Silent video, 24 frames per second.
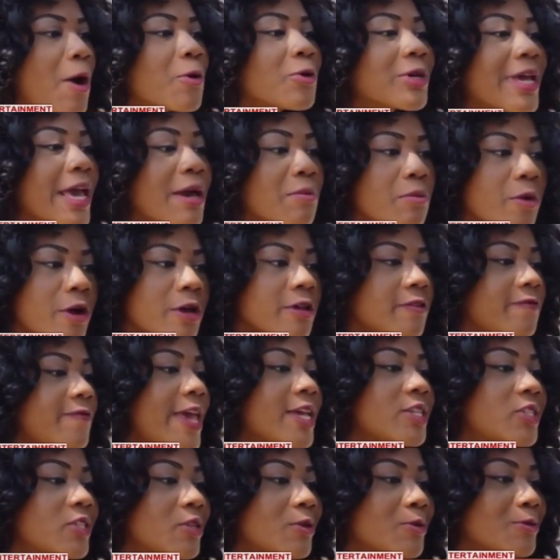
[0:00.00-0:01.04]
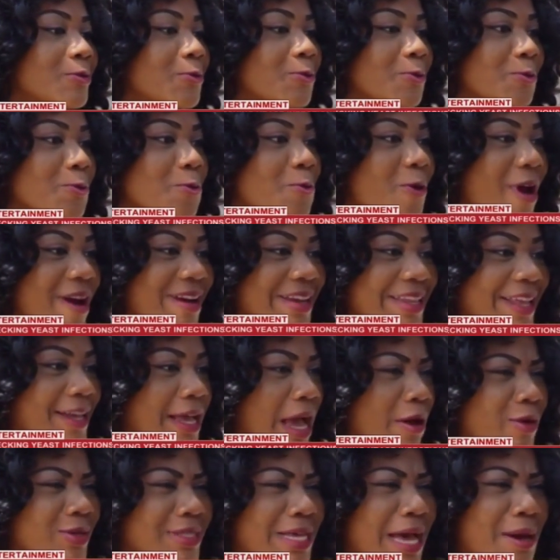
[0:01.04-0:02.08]
will get more infection wearing a
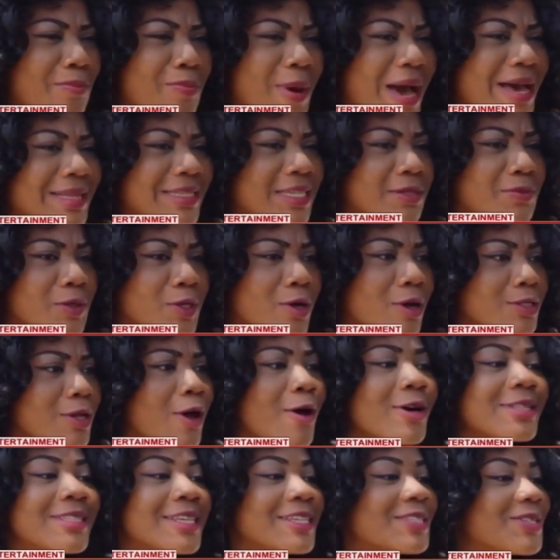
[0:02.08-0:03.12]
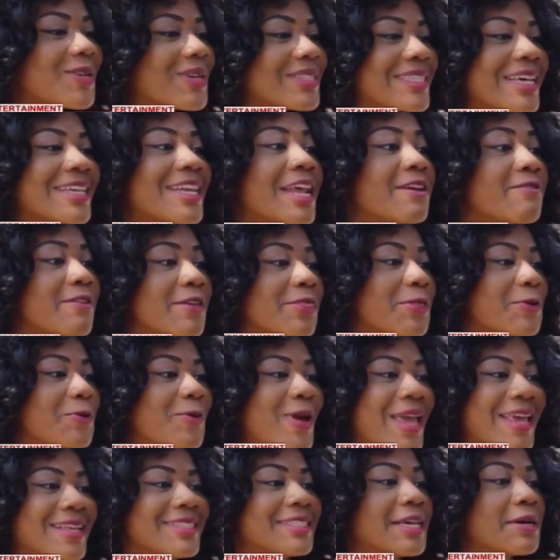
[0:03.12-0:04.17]
gown without panties because all the dust and everything
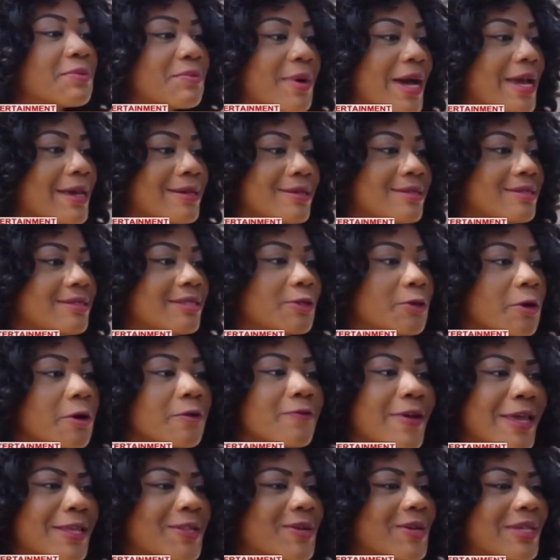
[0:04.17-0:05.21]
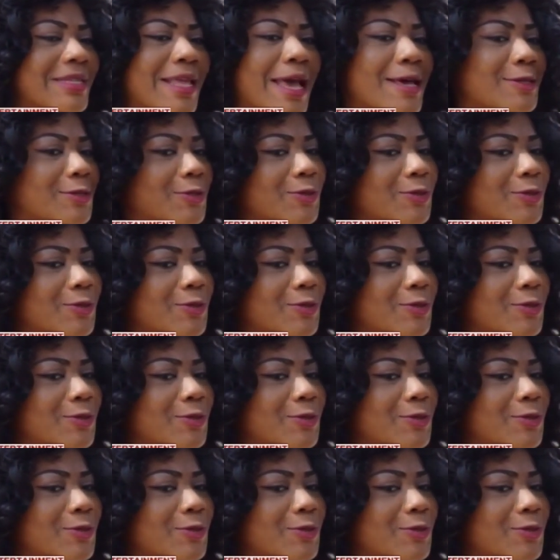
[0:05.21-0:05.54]
will enter my stove and all that.